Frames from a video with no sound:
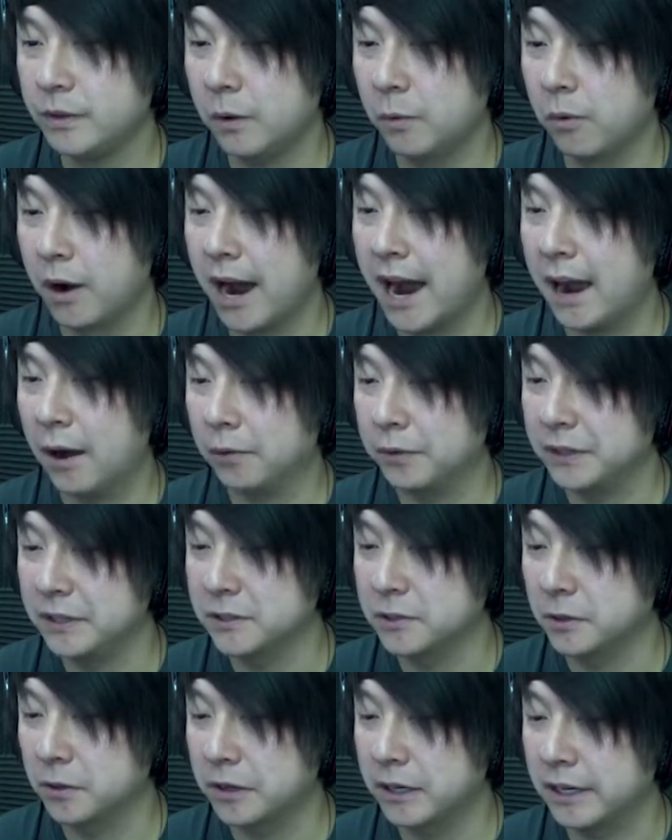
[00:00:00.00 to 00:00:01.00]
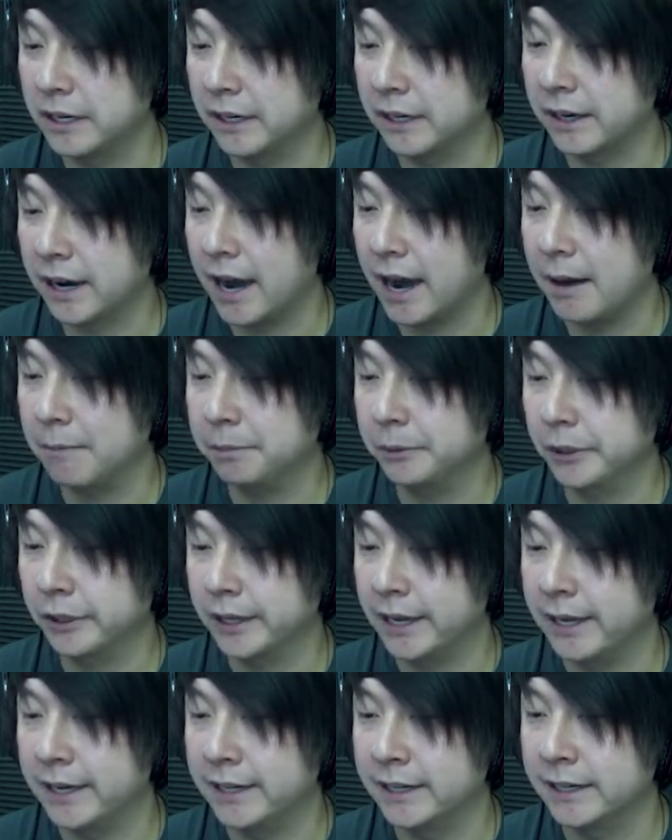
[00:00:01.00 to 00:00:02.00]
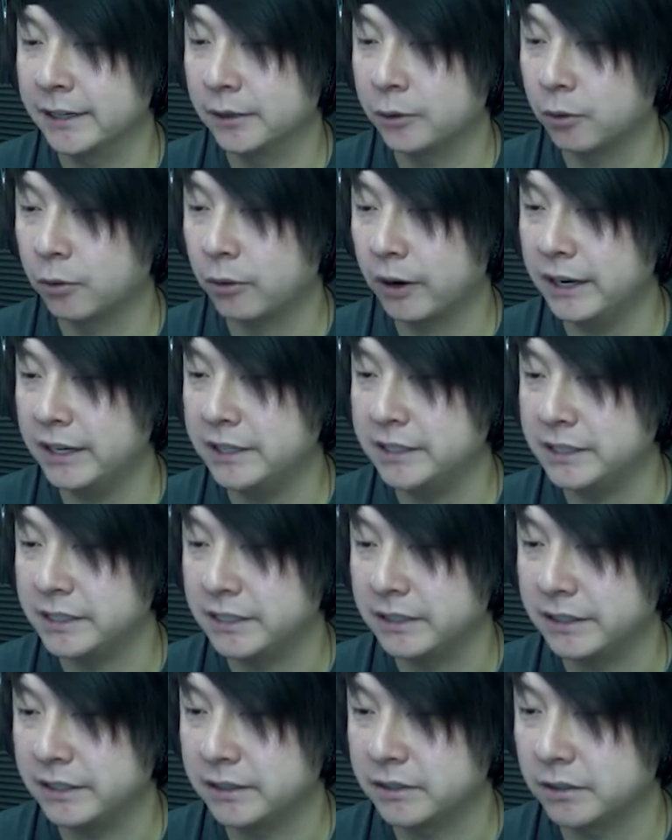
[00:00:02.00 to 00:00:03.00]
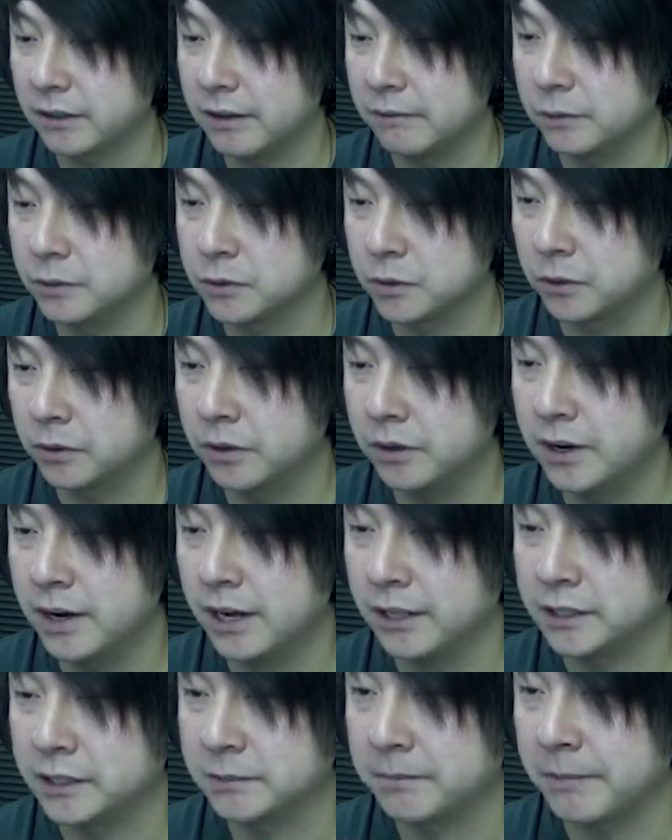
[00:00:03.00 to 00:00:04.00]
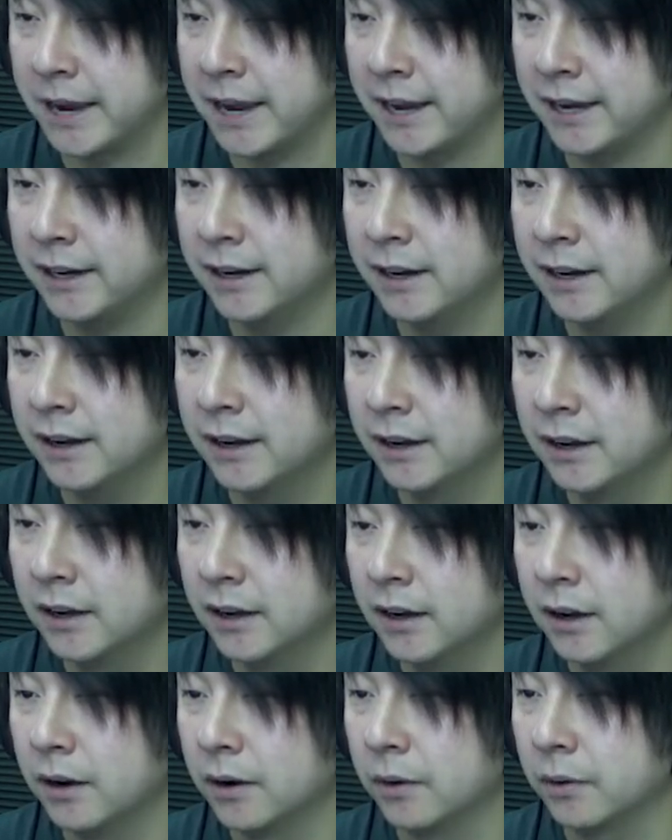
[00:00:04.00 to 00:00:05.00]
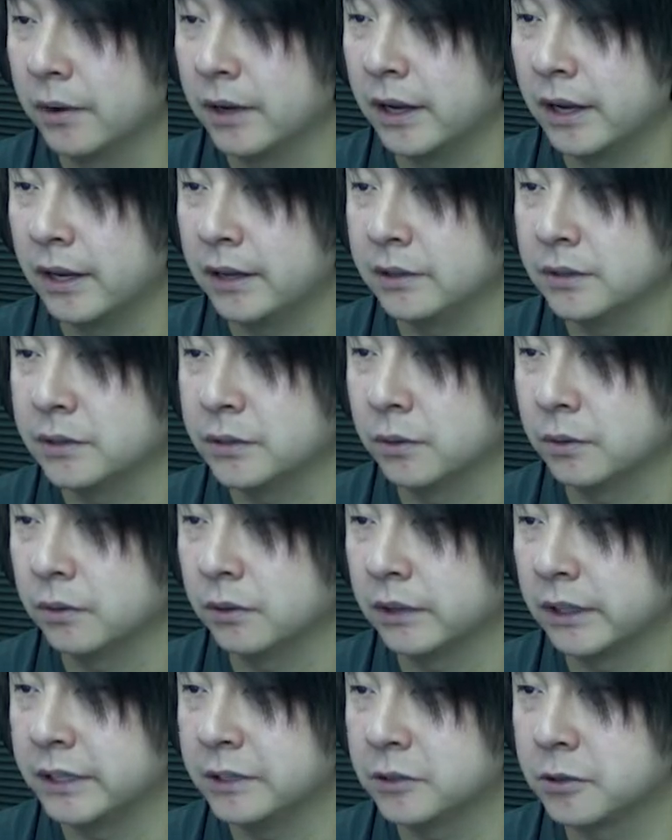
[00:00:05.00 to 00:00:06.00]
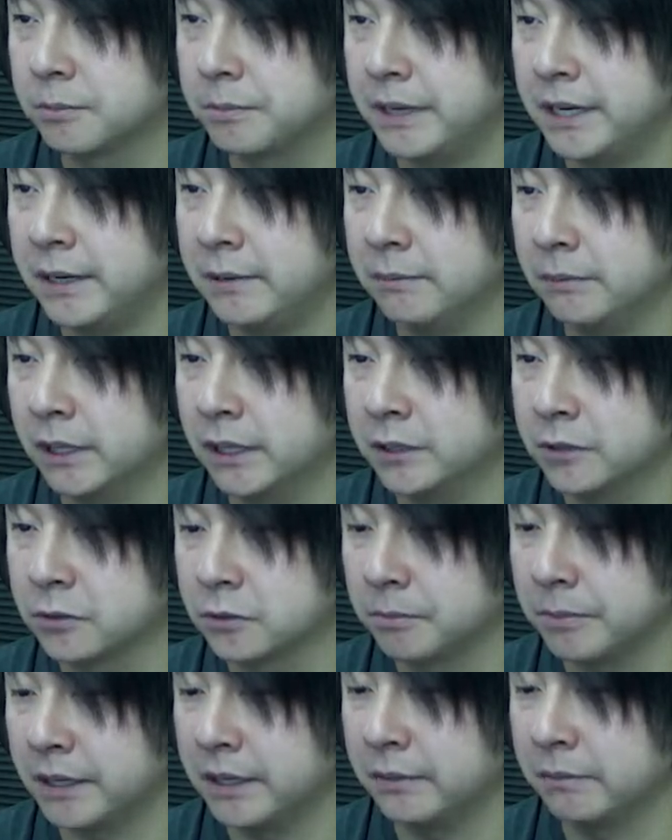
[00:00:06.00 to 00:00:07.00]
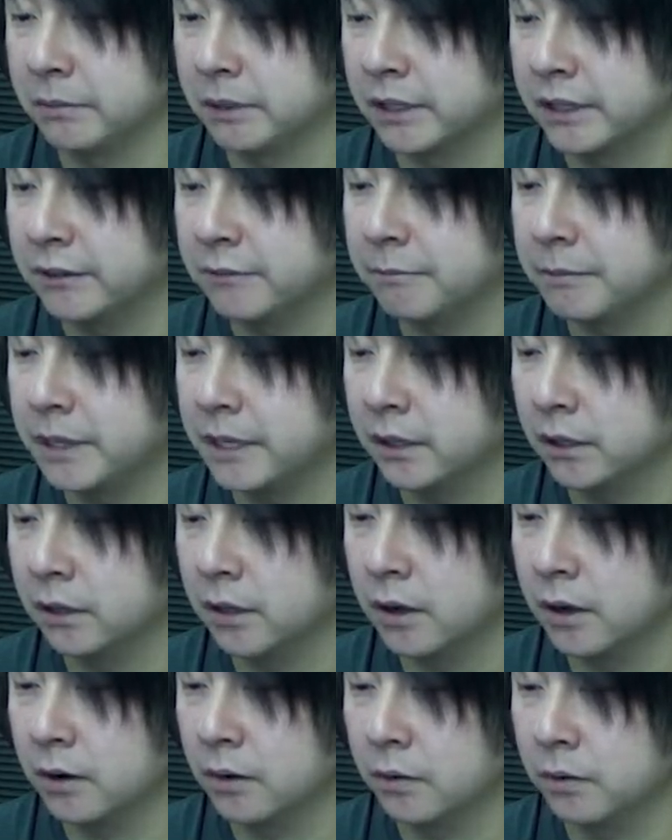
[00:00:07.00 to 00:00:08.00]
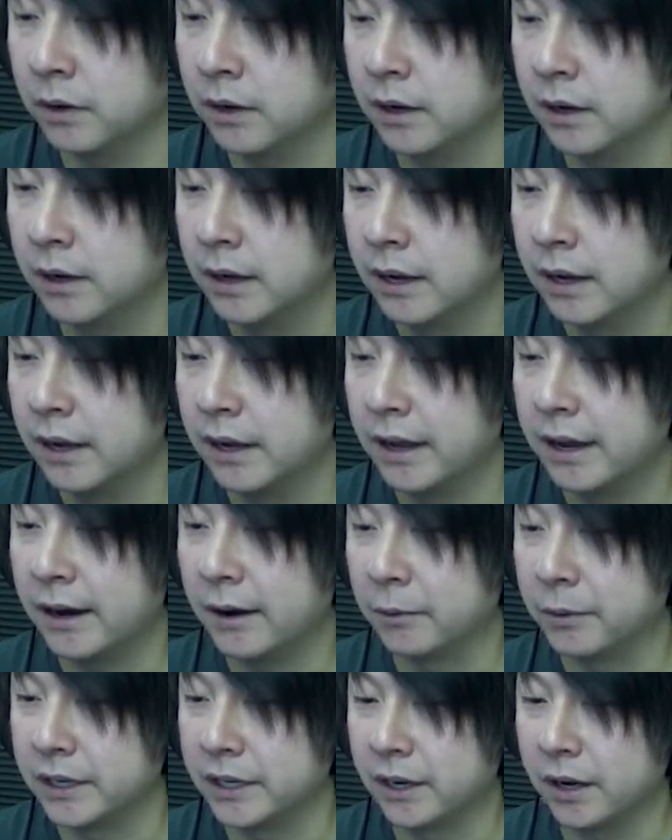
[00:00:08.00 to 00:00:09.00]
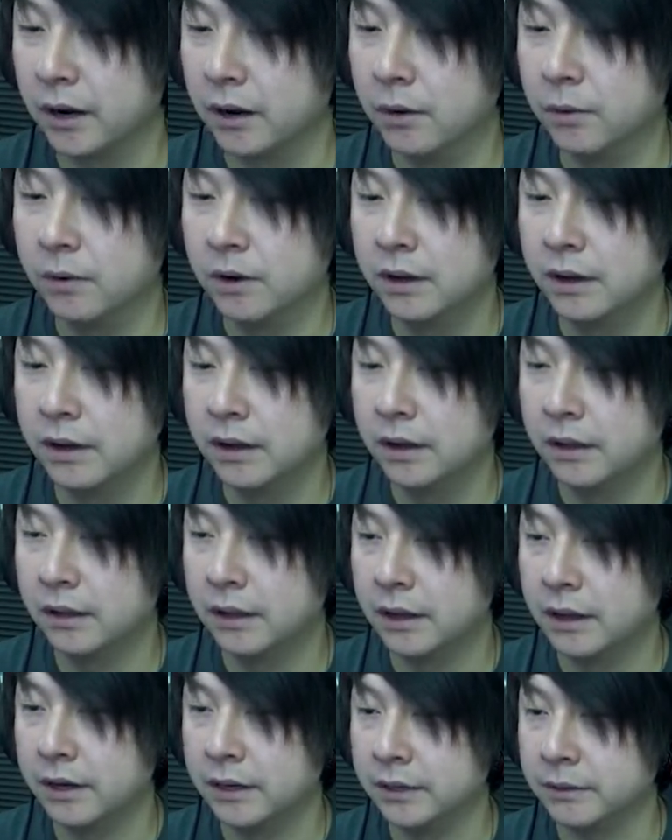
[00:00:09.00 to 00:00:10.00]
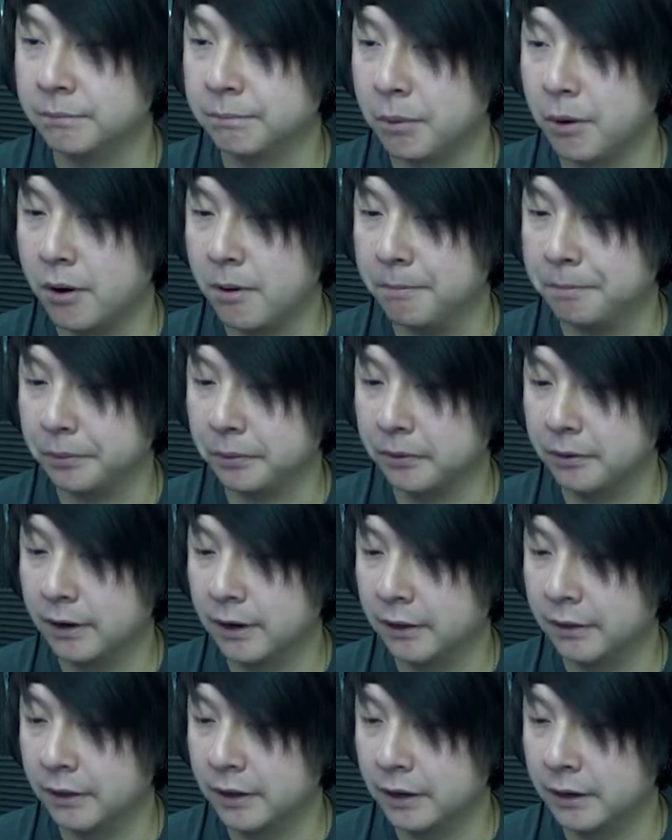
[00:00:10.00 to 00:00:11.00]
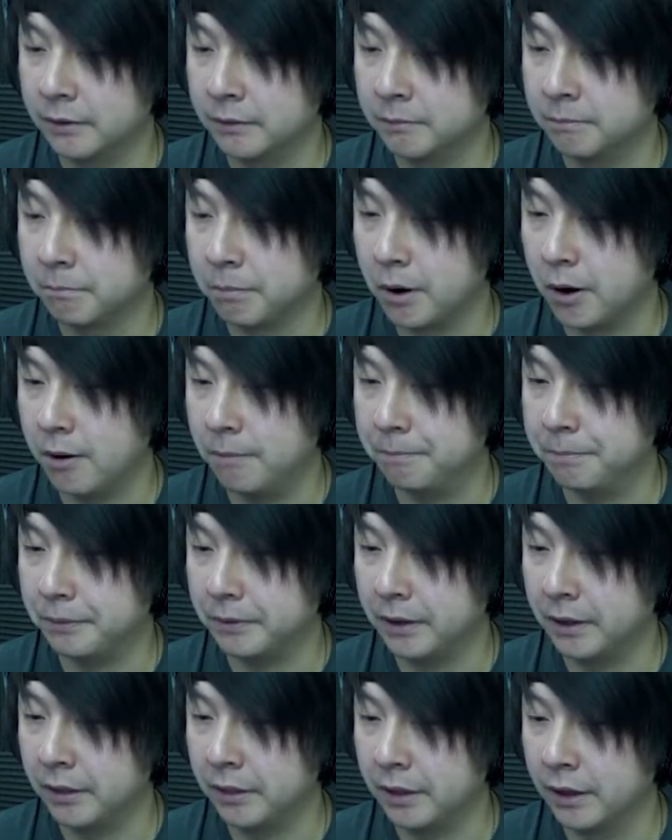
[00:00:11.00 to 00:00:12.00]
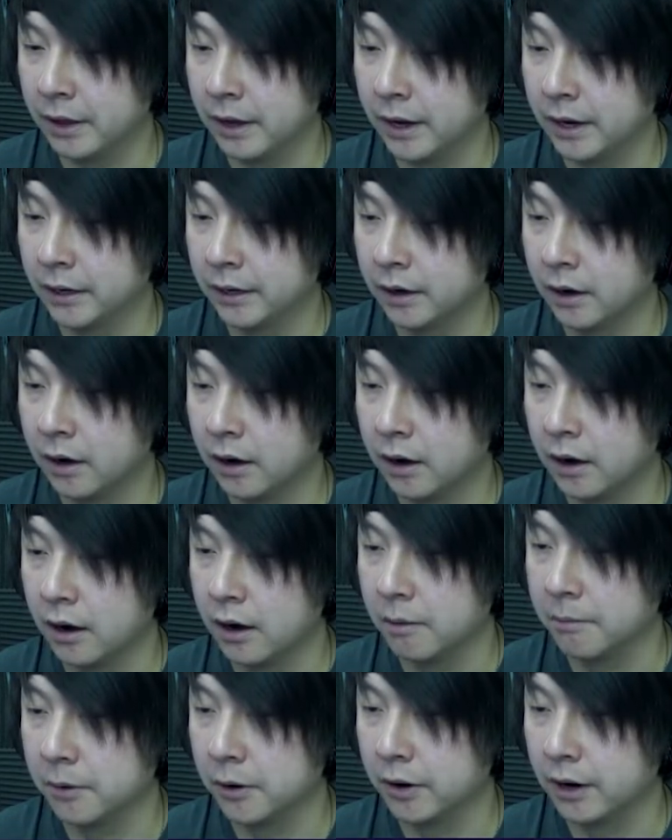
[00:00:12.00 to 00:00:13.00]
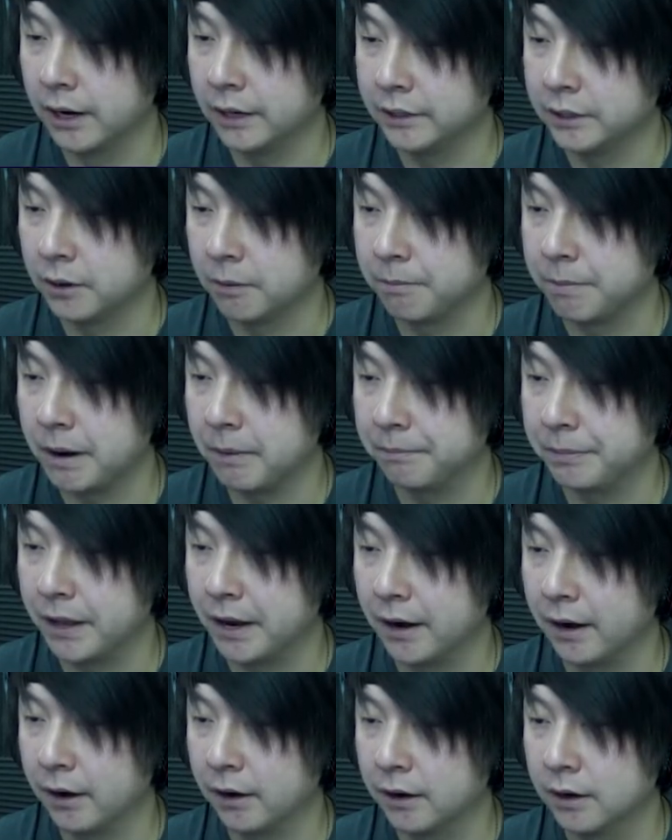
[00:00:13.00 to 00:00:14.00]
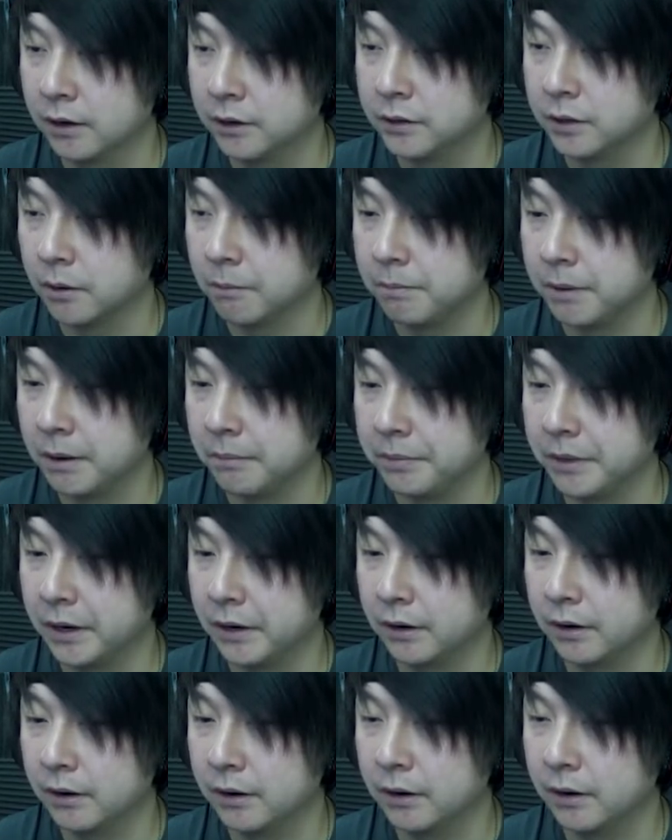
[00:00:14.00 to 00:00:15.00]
Wow, these are getting complicated and crazy. These levels are nuts, man. Okay, so laser beam, laser beam. Leave me alone. There we go and then bump, and then bump, and then, oh boy, don't bump there. Don't bump there.